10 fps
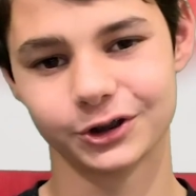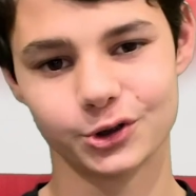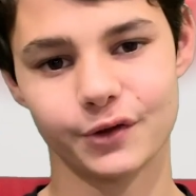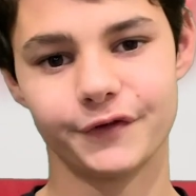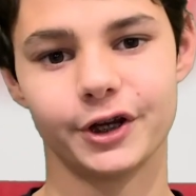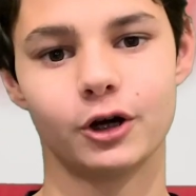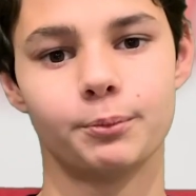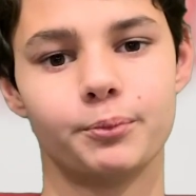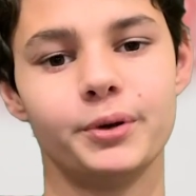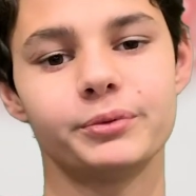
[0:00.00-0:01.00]
enjoying the video,
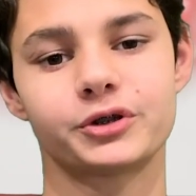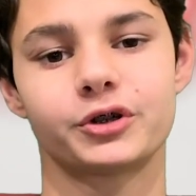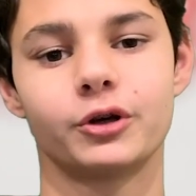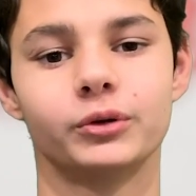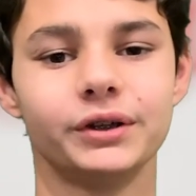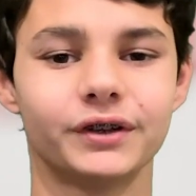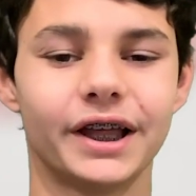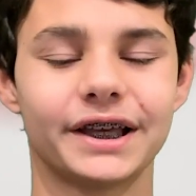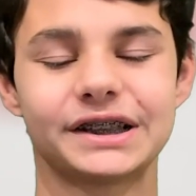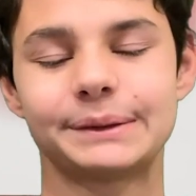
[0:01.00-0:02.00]
please make sure to go leave a
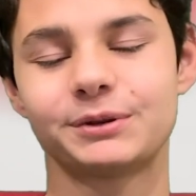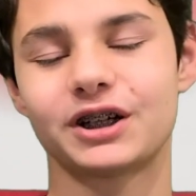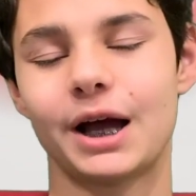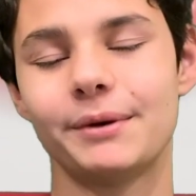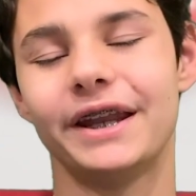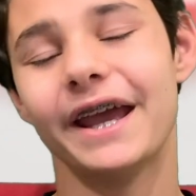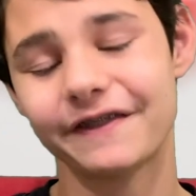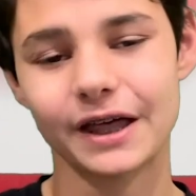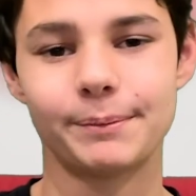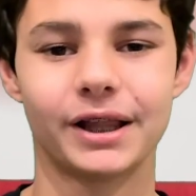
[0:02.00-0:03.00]
like, subscribe, and
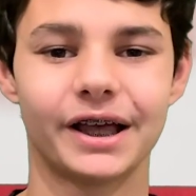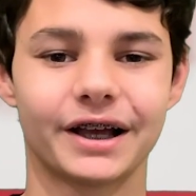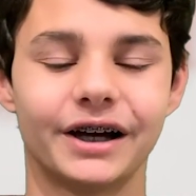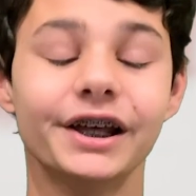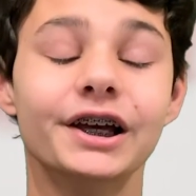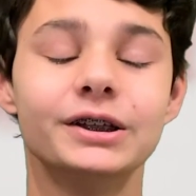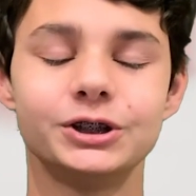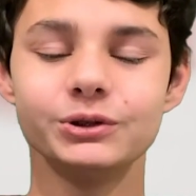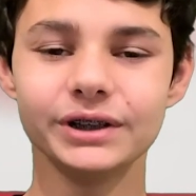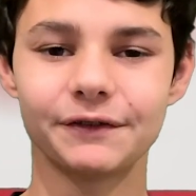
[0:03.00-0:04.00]
hit that bell icon
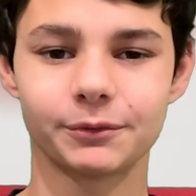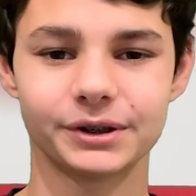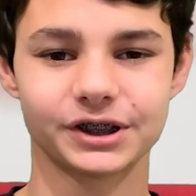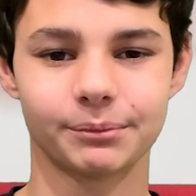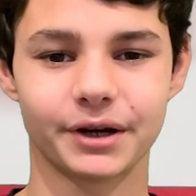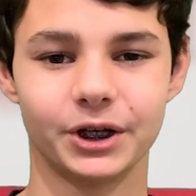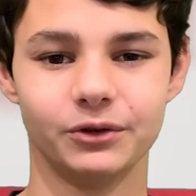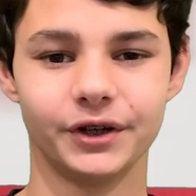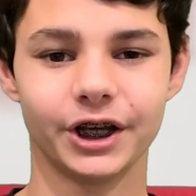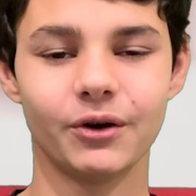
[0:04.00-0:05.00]
so you never miss a brand
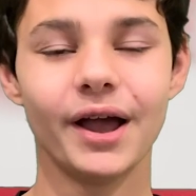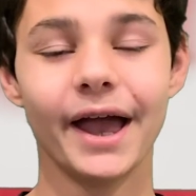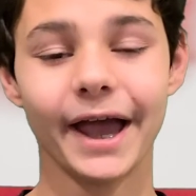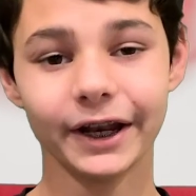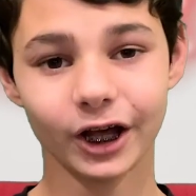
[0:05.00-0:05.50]
new video. And